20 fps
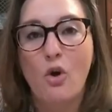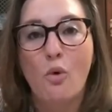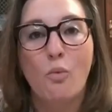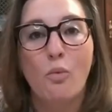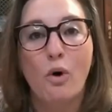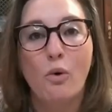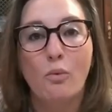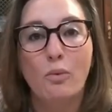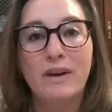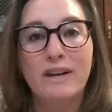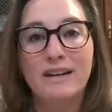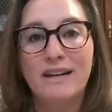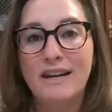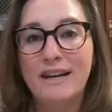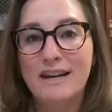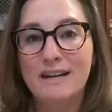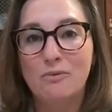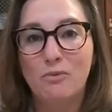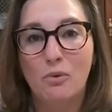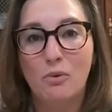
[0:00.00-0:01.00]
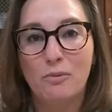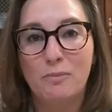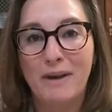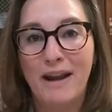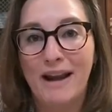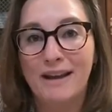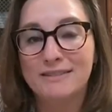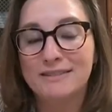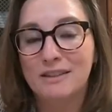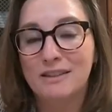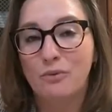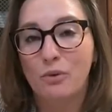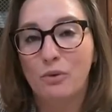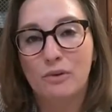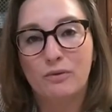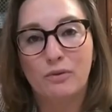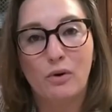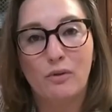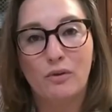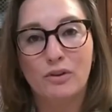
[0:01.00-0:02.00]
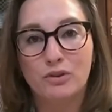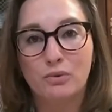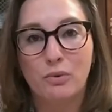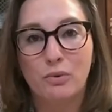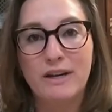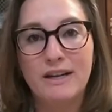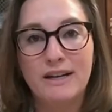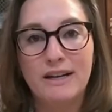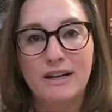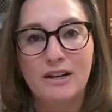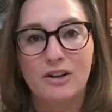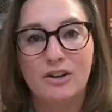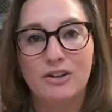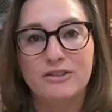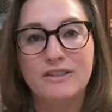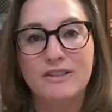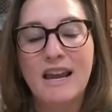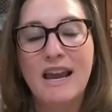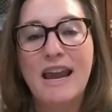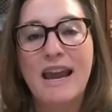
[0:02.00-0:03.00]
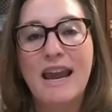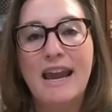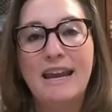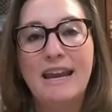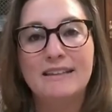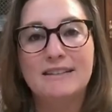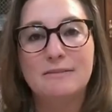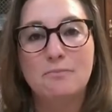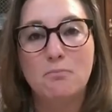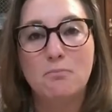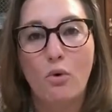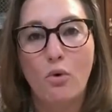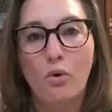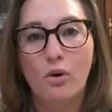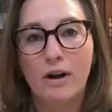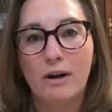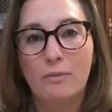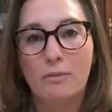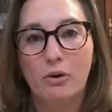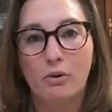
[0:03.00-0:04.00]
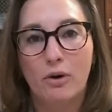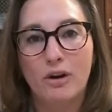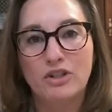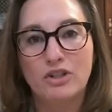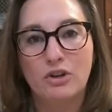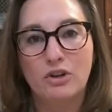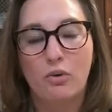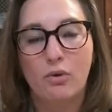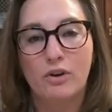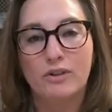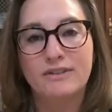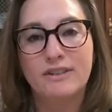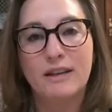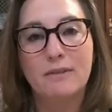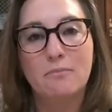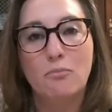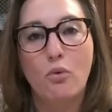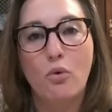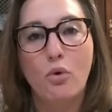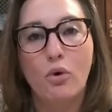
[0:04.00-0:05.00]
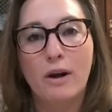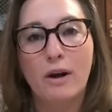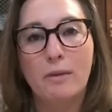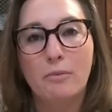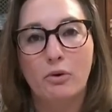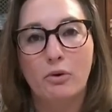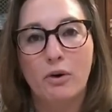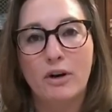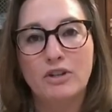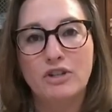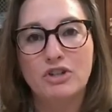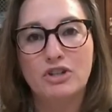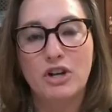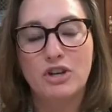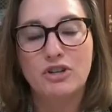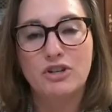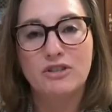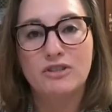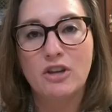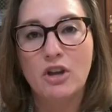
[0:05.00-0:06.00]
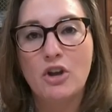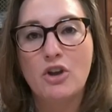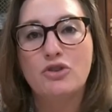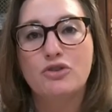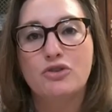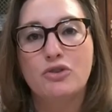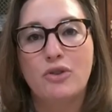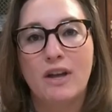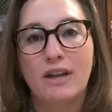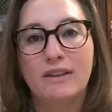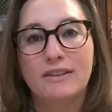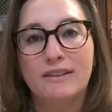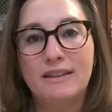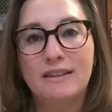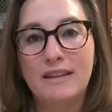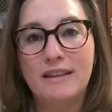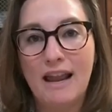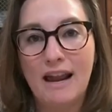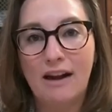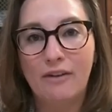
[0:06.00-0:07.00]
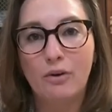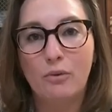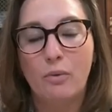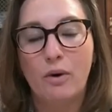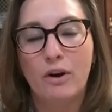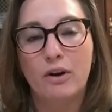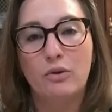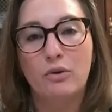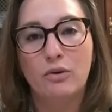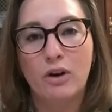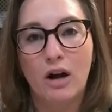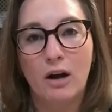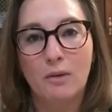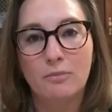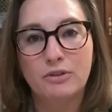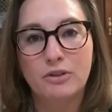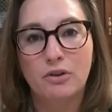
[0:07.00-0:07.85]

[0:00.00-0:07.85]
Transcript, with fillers: What we need, what we've been asking for for over 20 years, is more immigration courts and more immigration judges so that everyone who comes